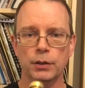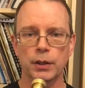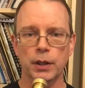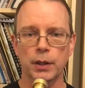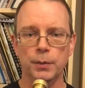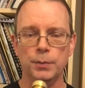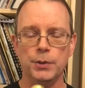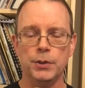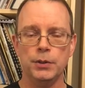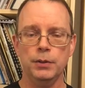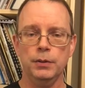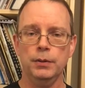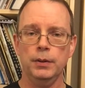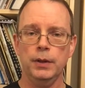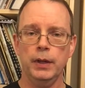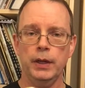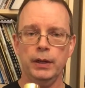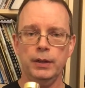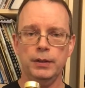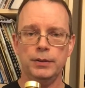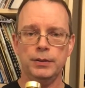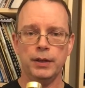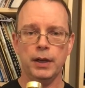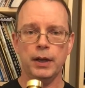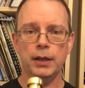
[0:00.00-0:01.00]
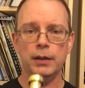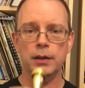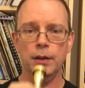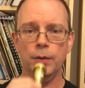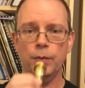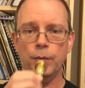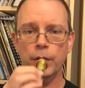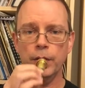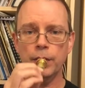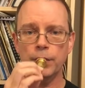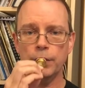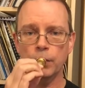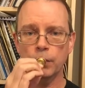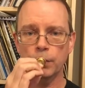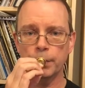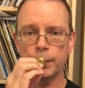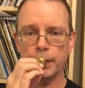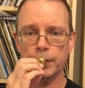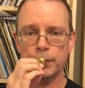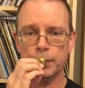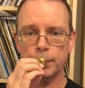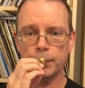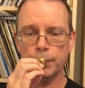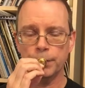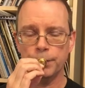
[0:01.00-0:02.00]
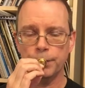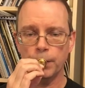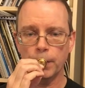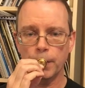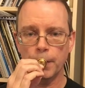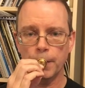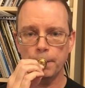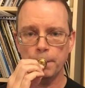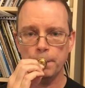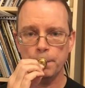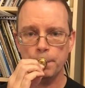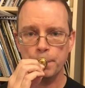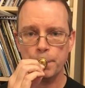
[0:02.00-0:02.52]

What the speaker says: lips exactly where you were buzzing before.